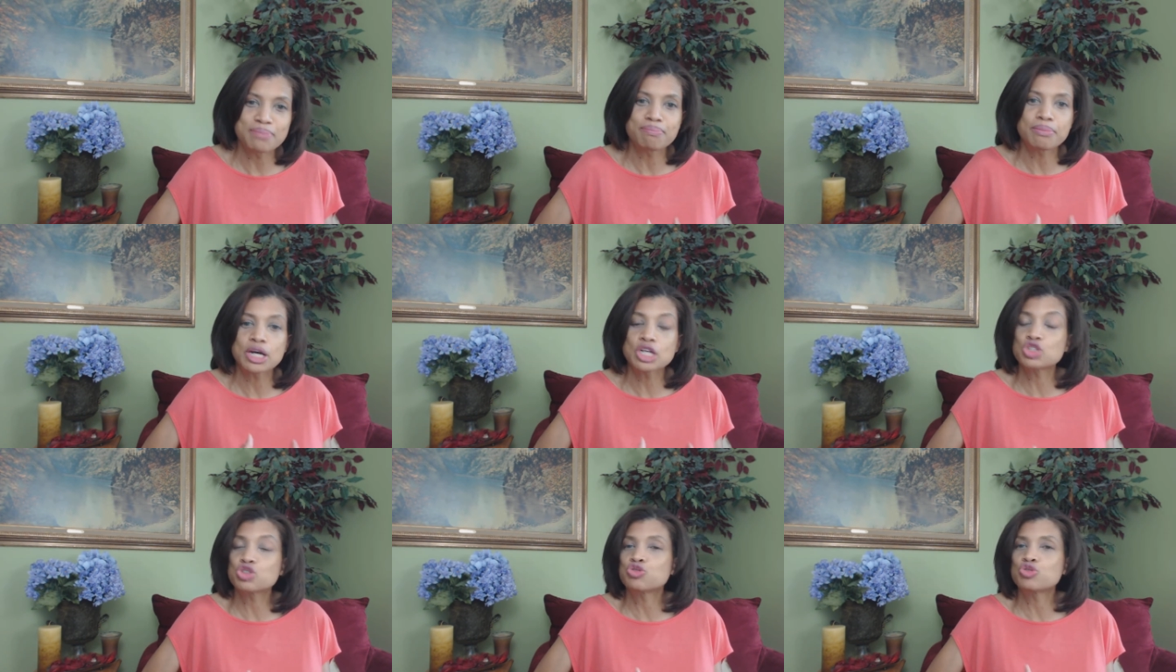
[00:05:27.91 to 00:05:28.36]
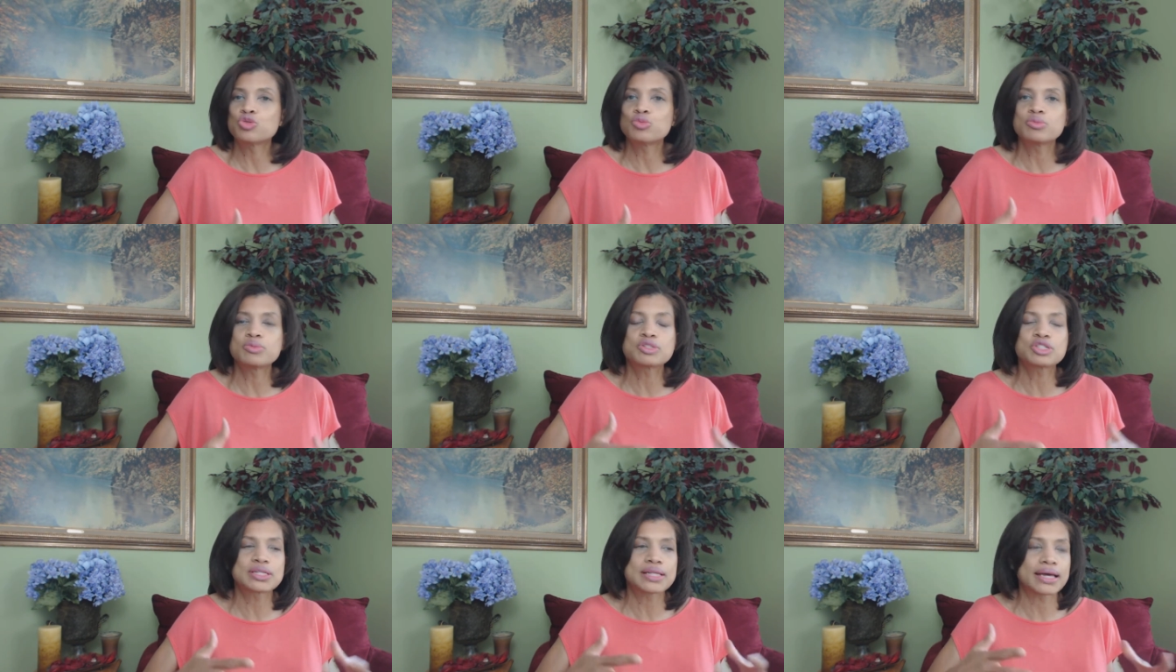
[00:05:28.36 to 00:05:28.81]
and
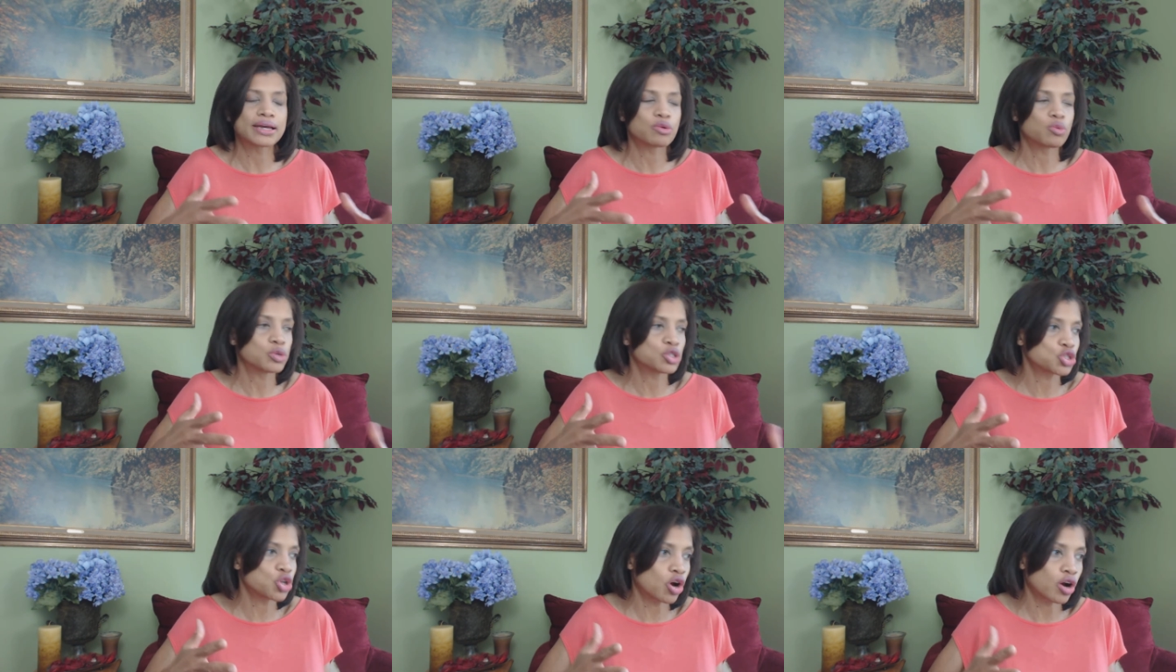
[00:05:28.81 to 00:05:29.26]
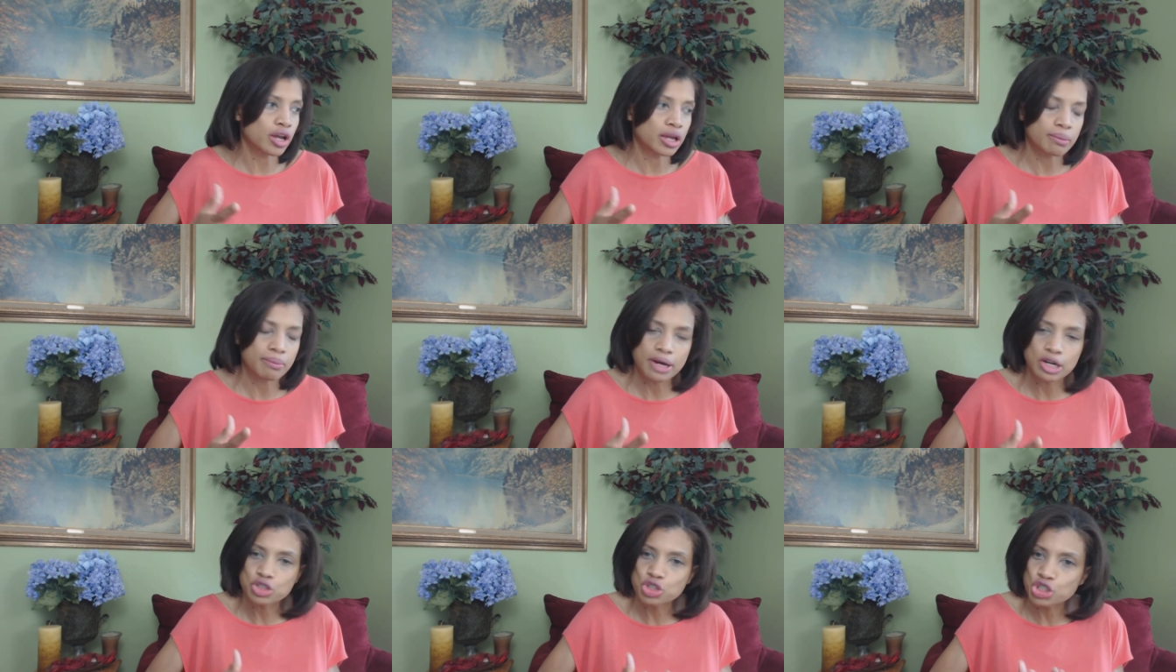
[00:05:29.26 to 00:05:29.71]
mushrooms like we're
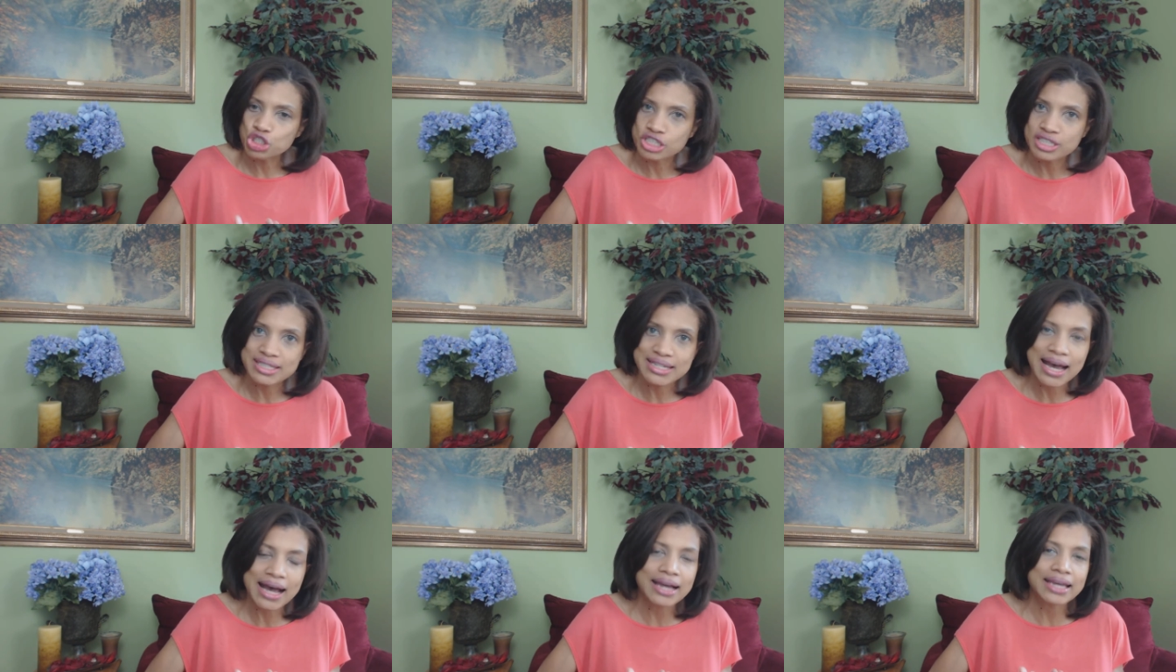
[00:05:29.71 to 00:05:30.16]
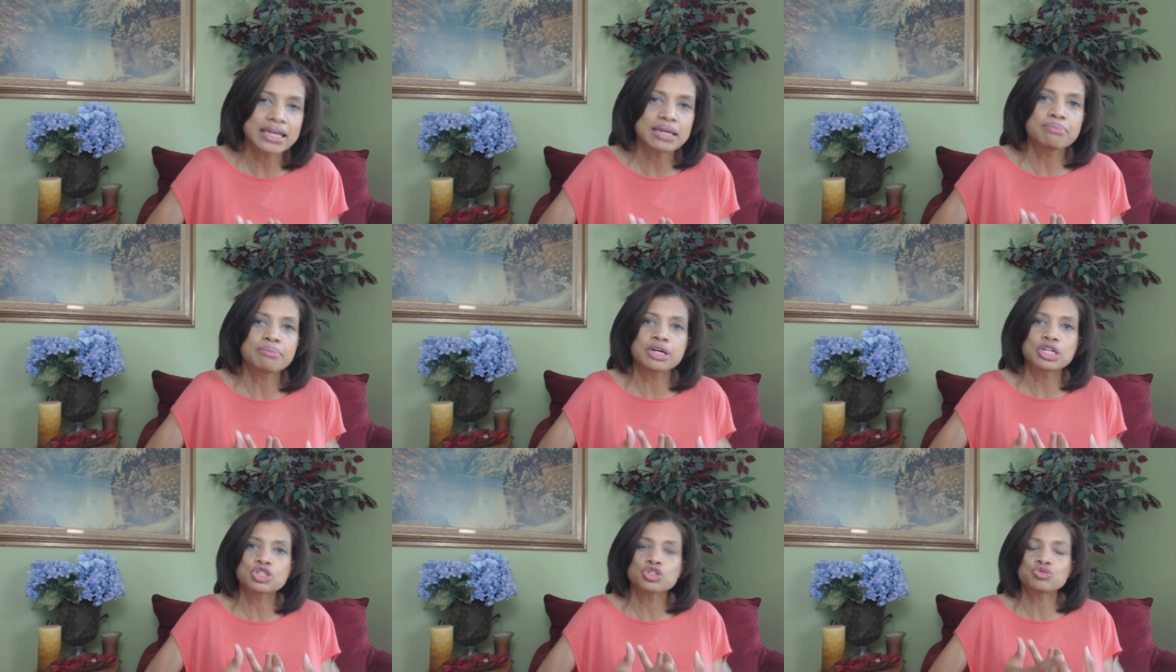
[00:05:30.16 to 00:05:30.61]
talking about
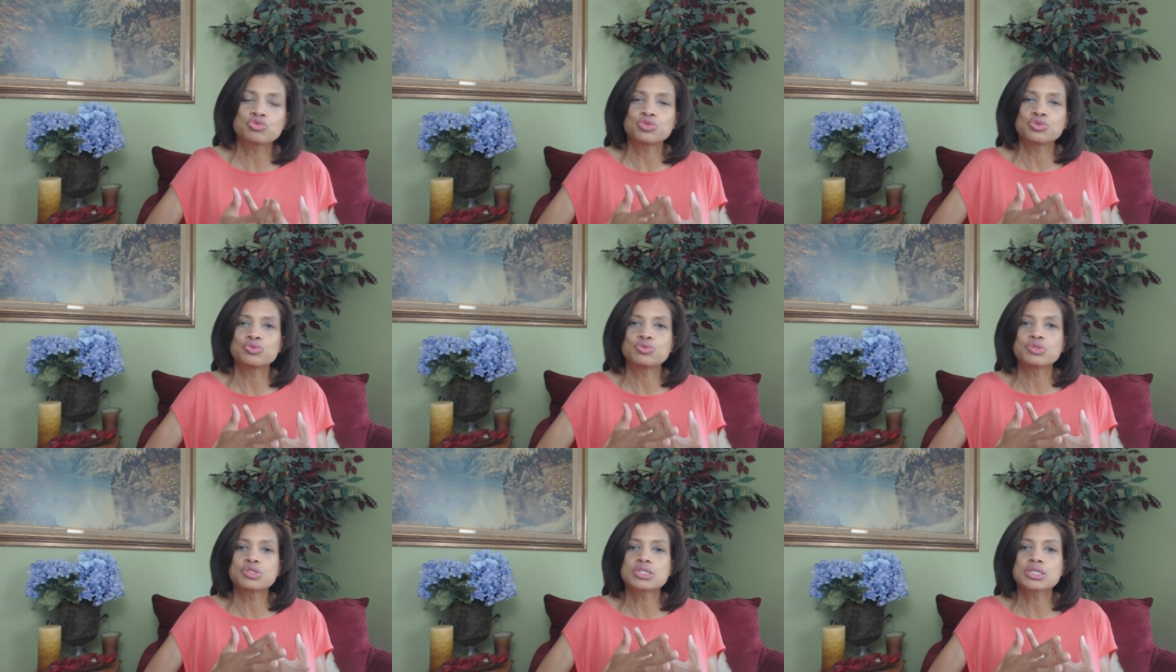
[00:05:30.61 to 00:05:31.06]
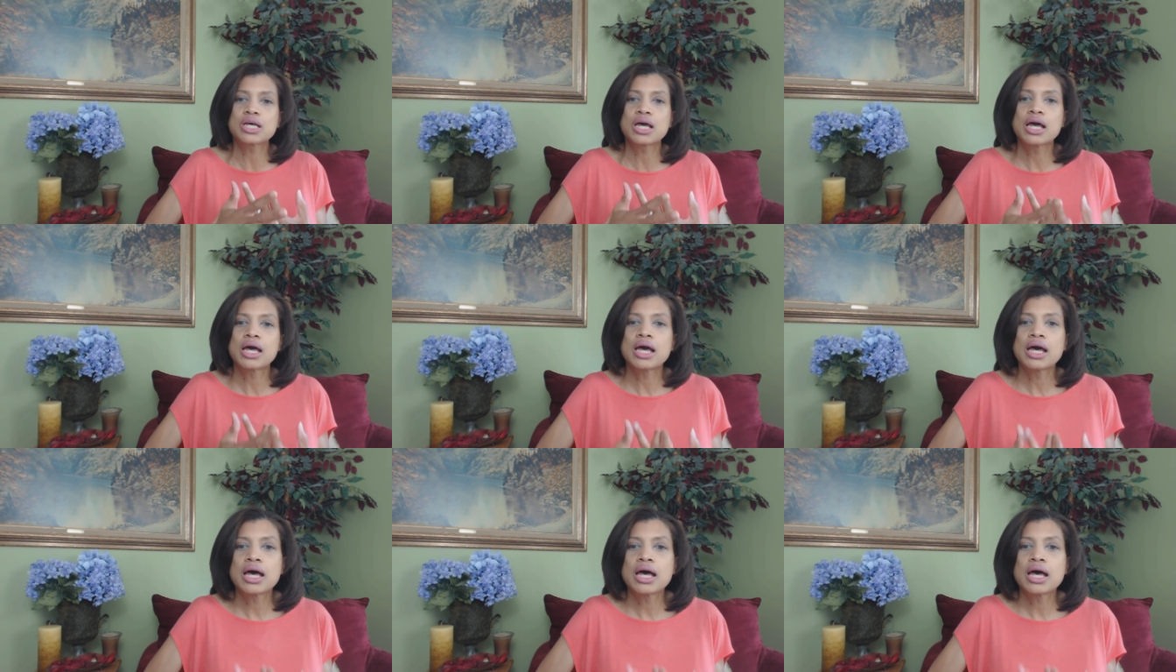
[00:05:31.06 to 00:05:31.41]
shiitake mushrooms,